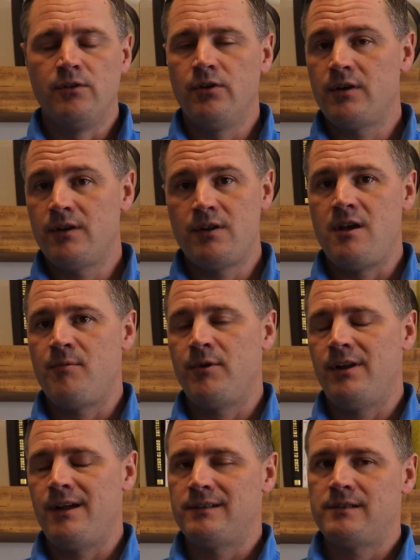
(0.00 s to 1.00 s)
look at the
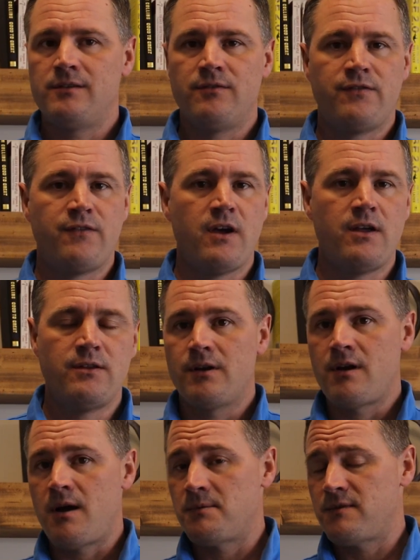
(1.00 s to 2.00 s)
MLS, find the
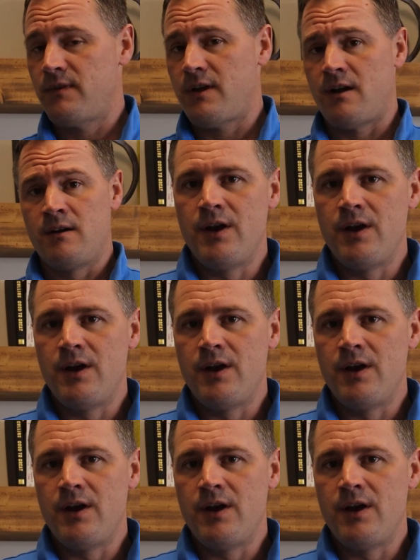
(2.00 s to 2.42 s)
comps for that.